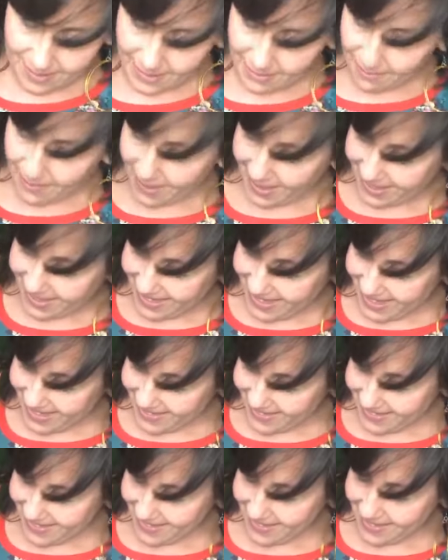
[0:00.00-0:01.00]
have my
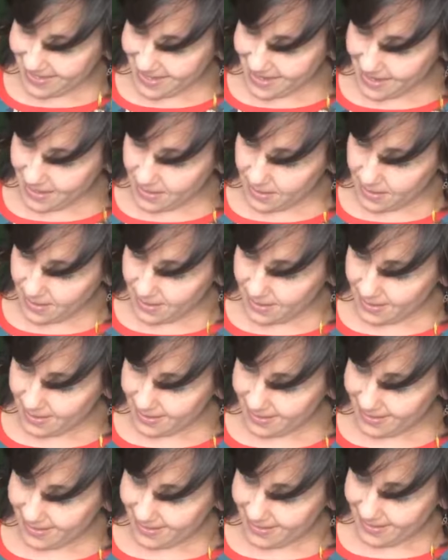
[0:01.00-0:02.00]
glasses on.
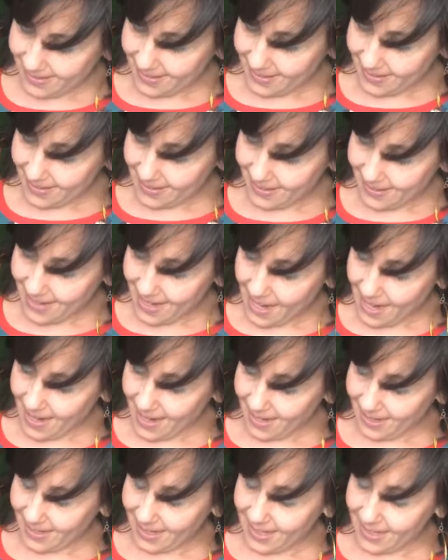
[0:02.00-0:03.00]

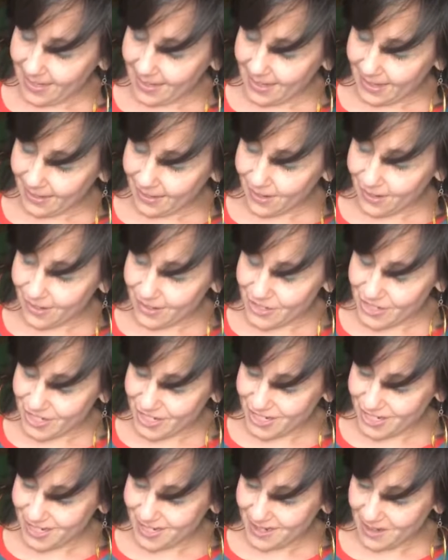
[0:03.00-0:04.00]
Guy
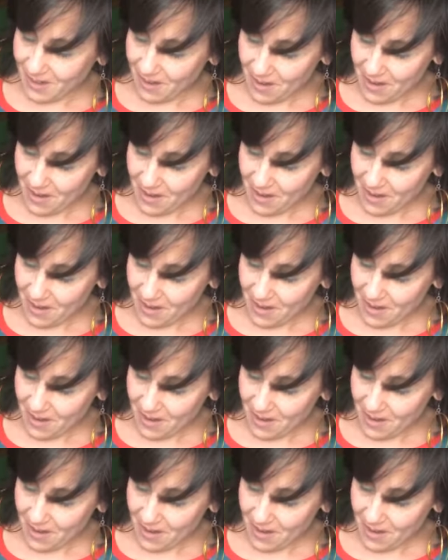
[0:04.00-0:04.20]
Laroche,